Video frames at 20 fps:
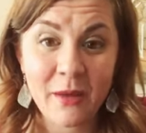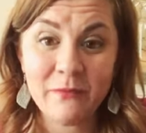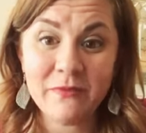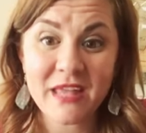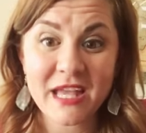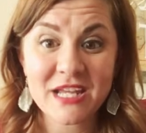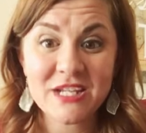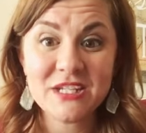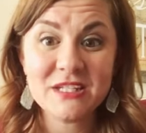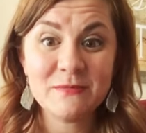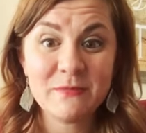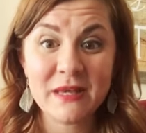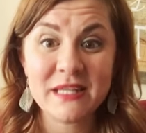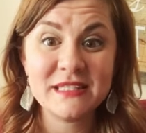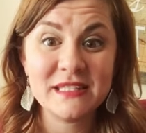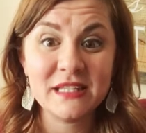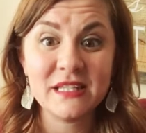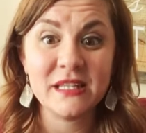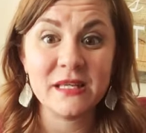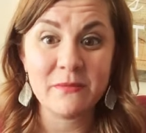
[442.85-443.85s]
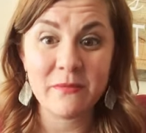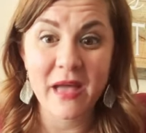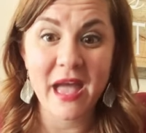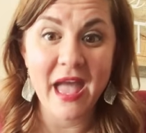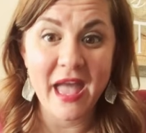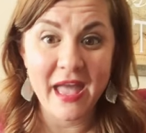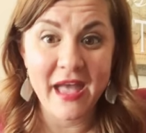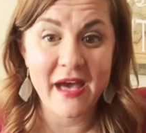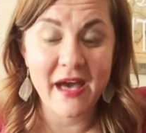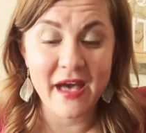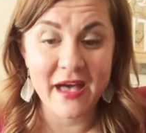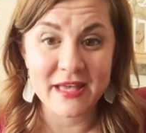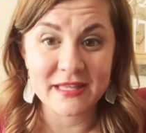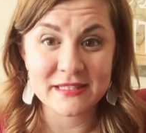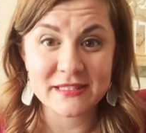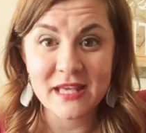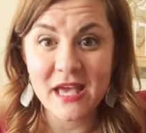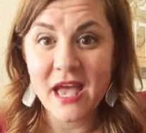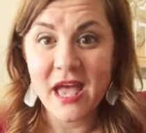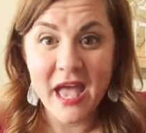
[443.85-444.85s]
They just basically pay
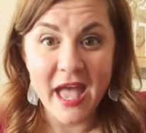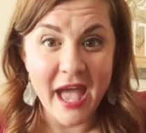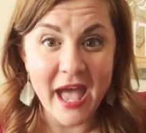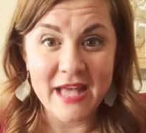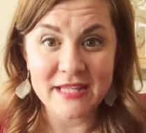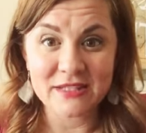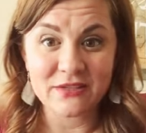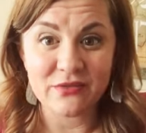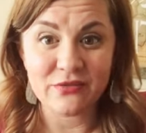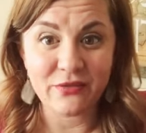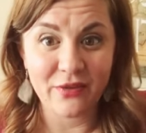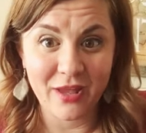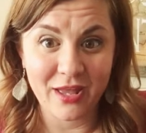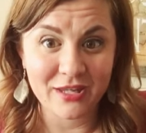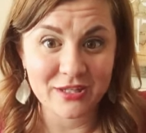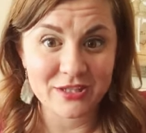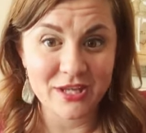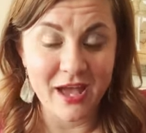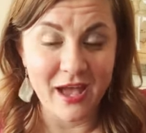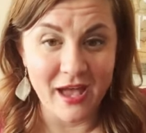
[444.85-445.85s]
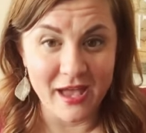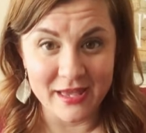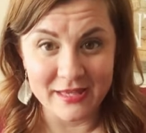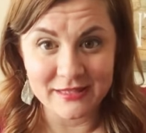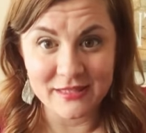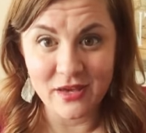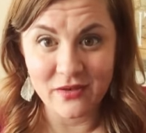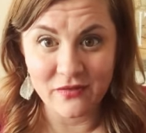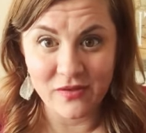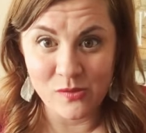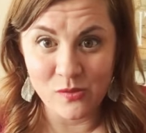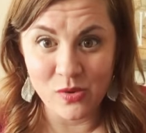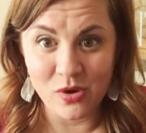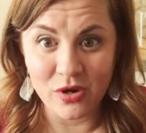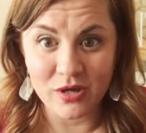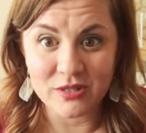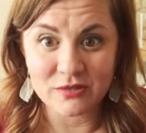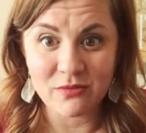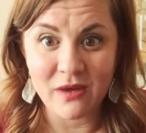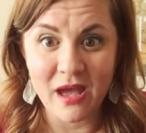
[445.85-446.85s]
us as a franchise of It
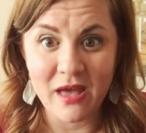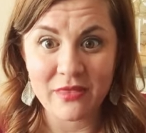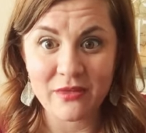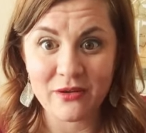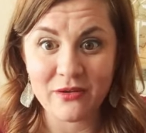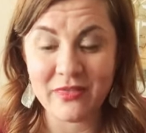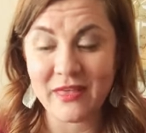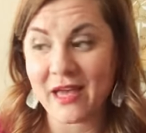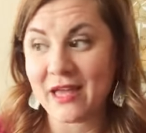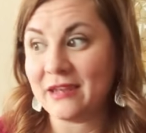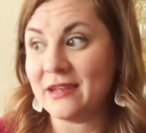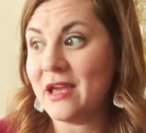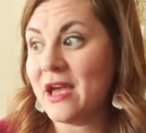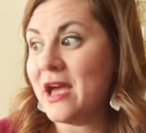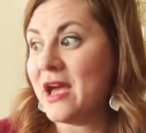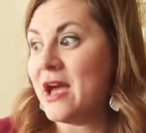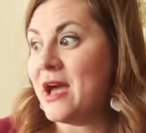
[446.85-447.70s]
Works rather than